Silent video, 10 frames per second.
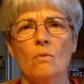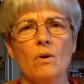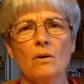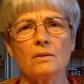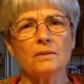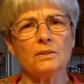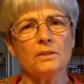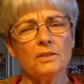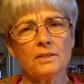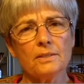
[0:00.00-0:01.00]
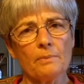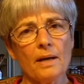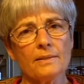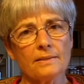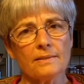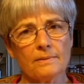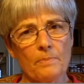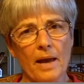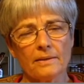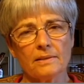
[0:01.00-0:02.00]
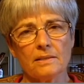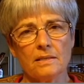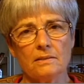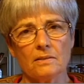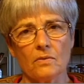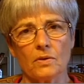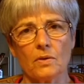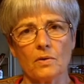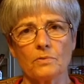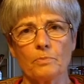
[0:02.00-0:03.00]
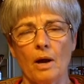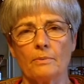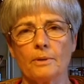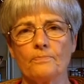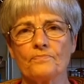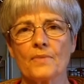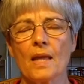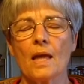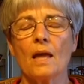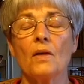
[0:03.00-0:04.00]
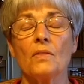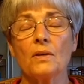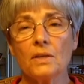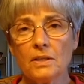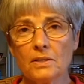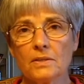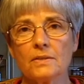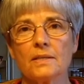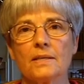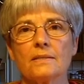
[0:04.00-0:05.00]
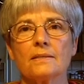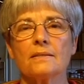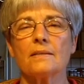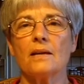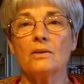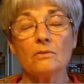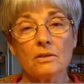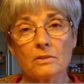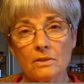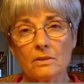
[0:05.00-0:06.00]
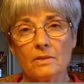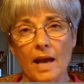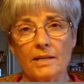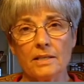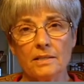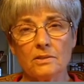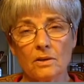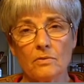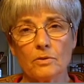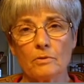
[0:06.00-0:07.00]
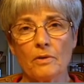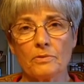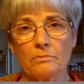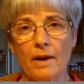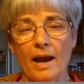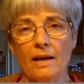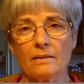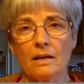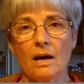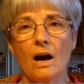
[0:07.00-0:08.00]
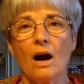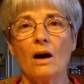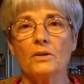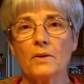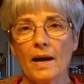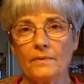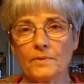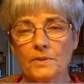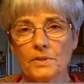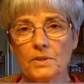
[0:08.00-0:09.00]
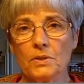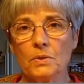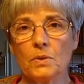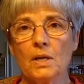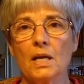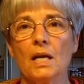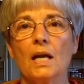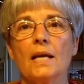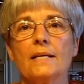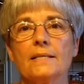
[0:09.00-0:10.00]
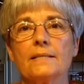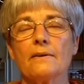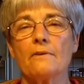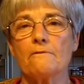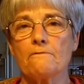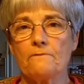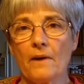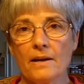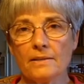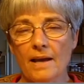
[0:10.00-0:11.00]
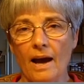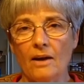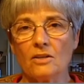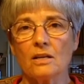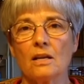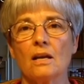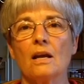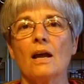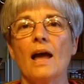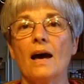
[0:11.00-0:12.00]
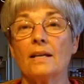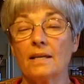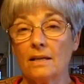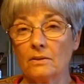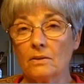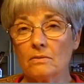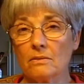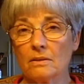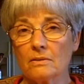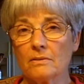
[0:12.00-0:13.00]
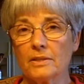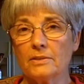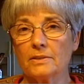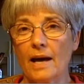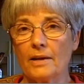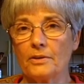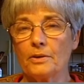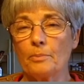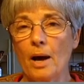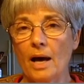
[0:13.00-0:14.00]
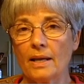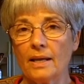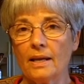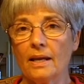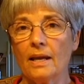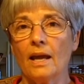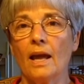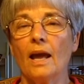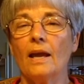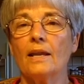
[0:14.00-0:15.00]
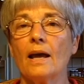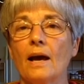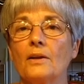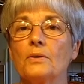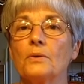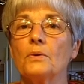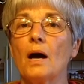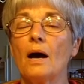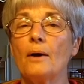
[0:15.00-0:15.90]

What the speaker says: well, you just might suspect a yeast overgrowth problem. The good news is that you can turn that yeast overgrowth around. All you have to do is find out how to kick those little critters out of your body, and how to